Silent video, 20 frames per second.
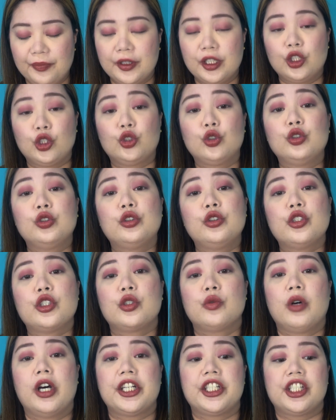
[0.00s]
True to
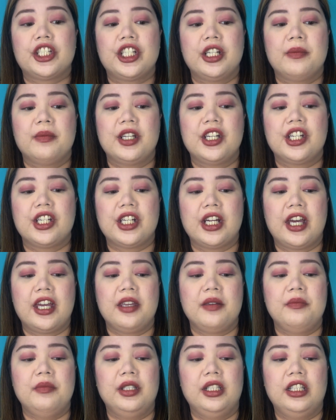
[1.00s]
swatch naman siya,
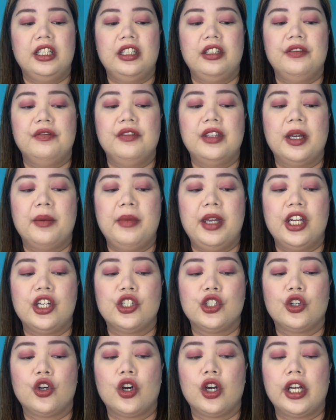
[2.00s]
I believe, na
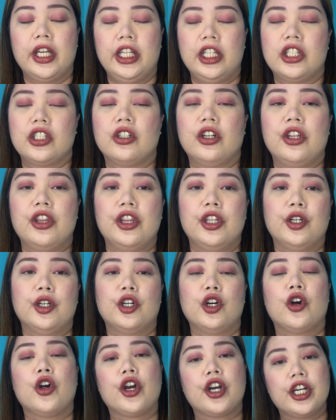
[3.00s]
medyo it's on
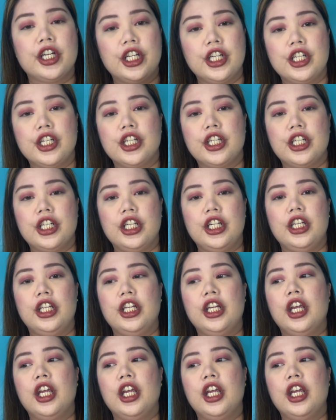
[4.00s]
the orangey,